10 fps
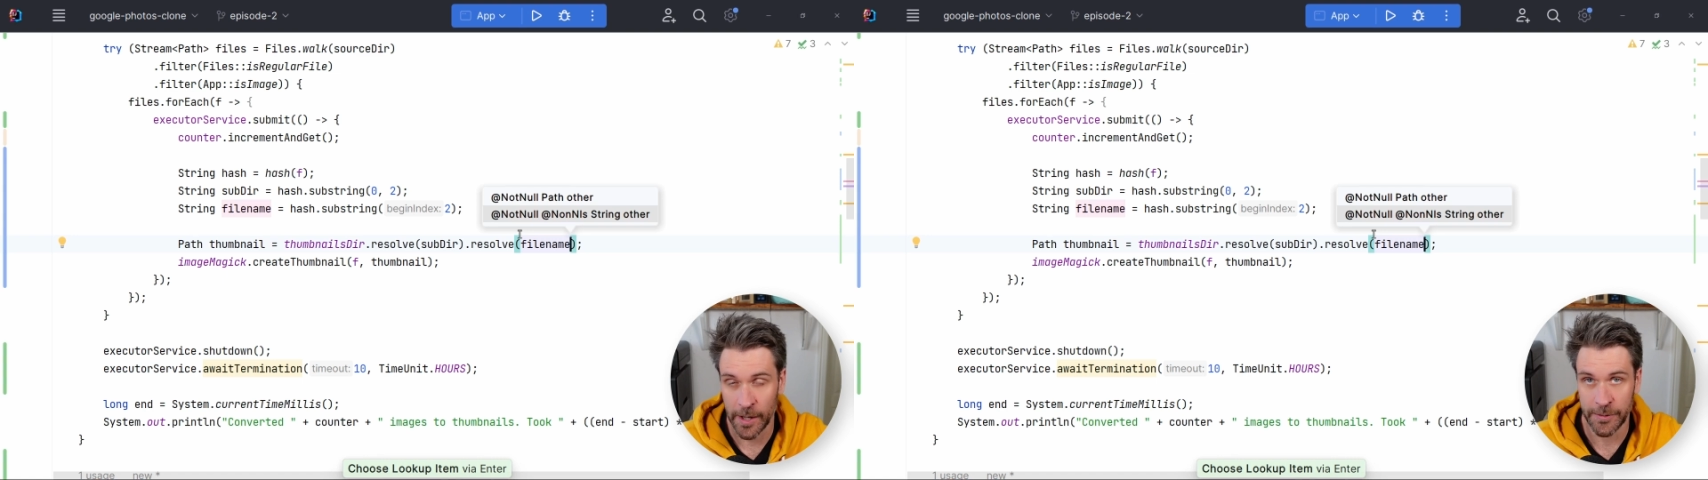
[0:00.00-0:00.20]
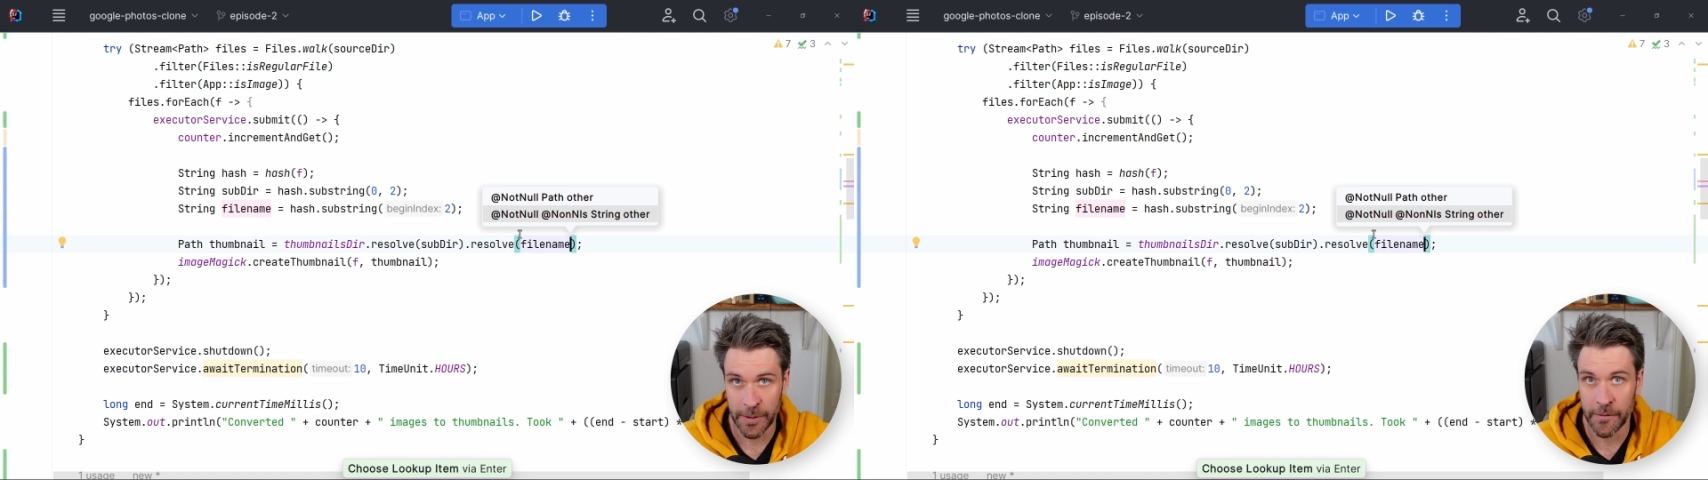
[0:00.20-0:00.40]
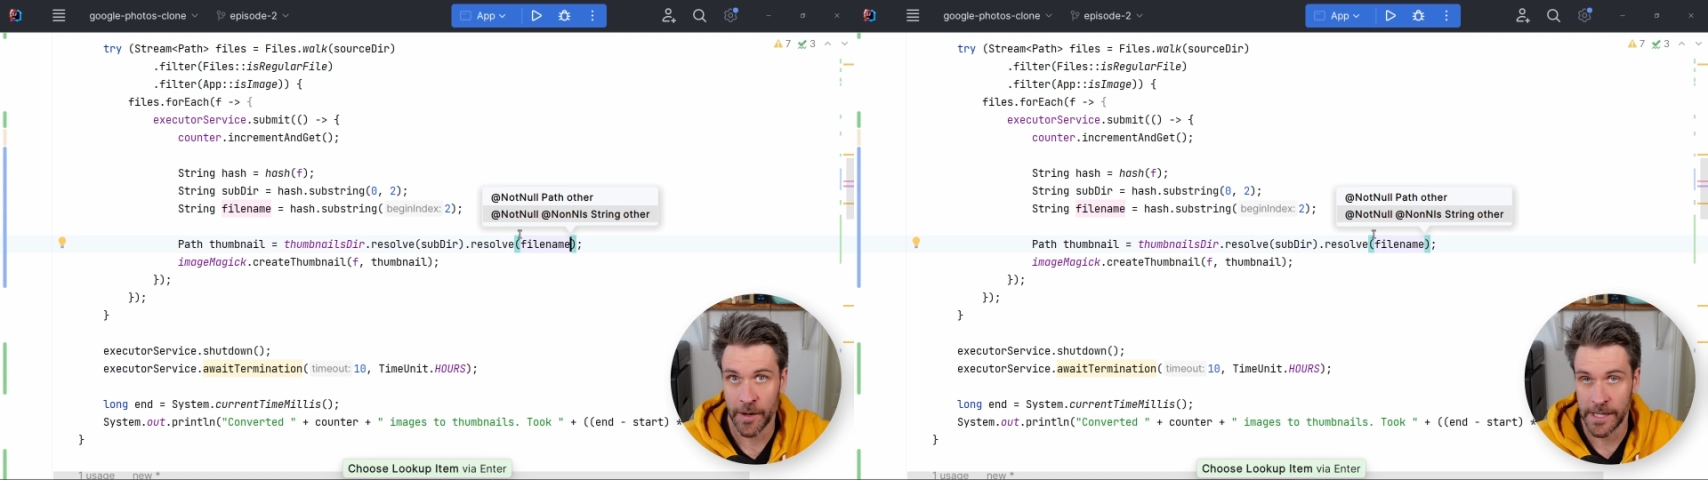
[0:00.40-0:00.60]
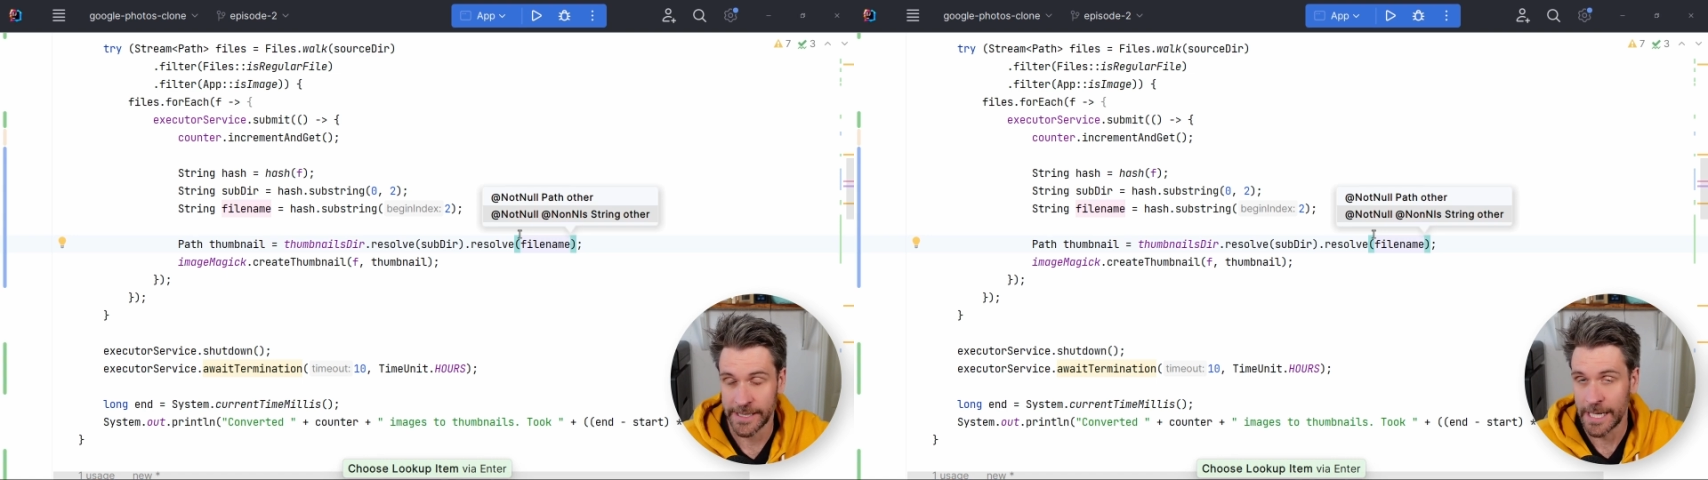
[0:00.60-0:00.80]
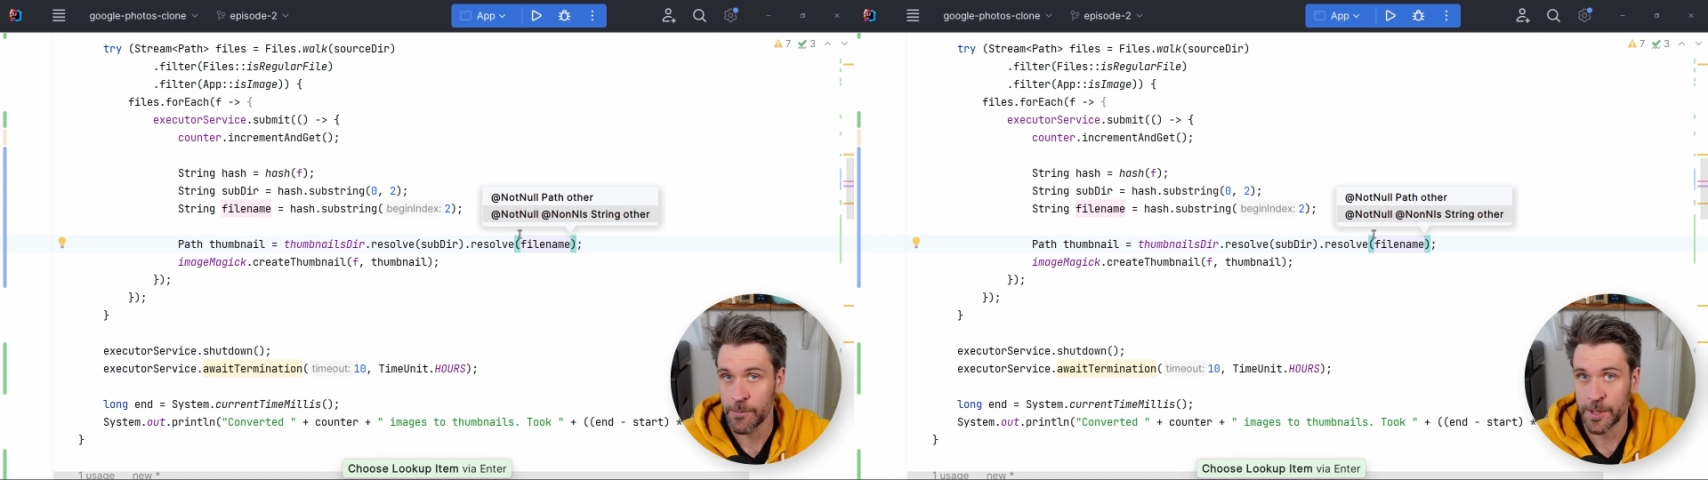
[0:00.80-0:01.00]
new file
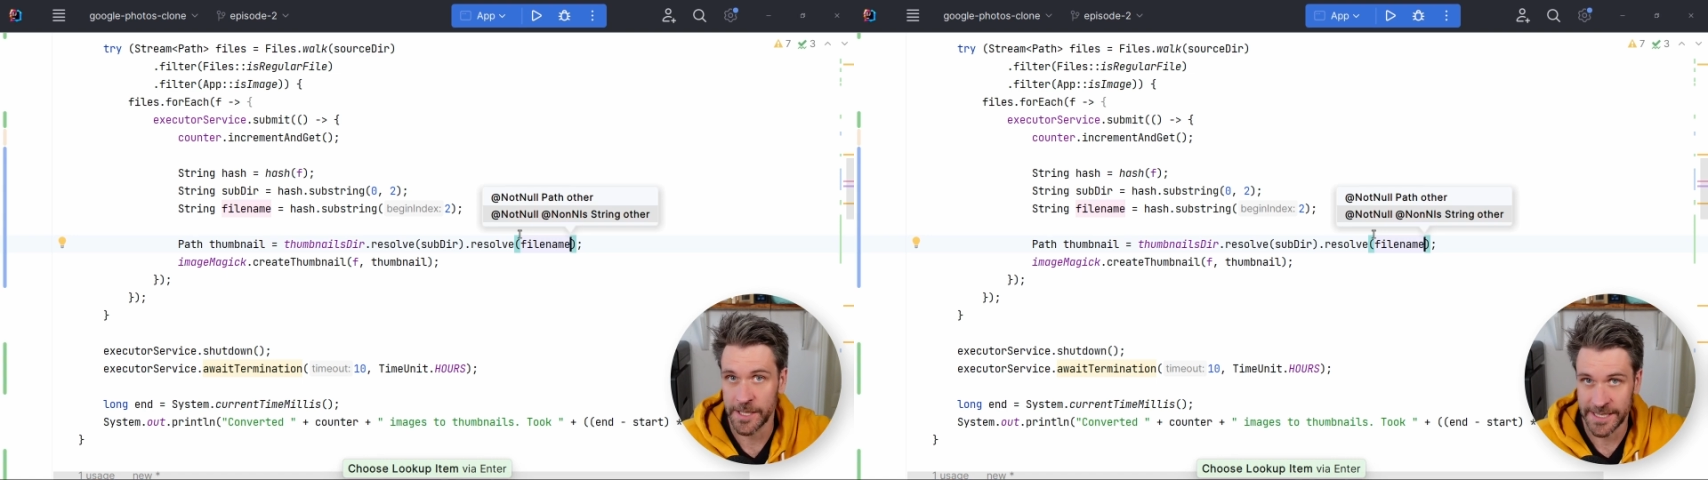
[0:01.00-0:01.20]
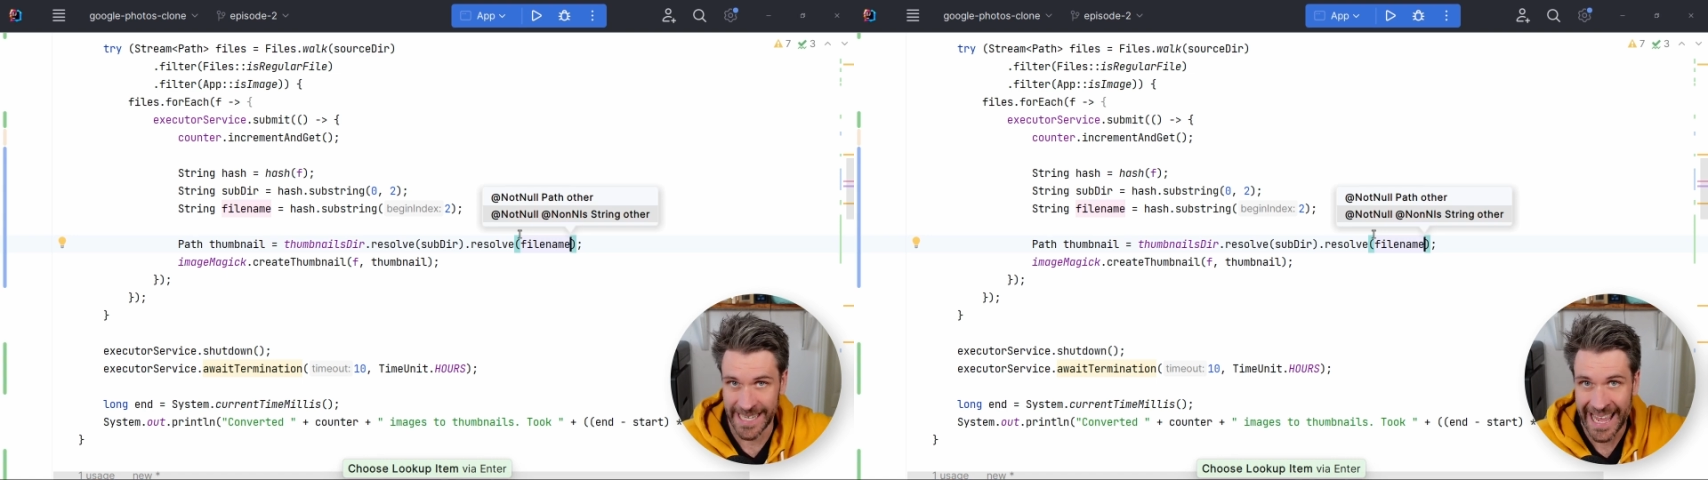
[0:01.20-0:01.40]
name, which is the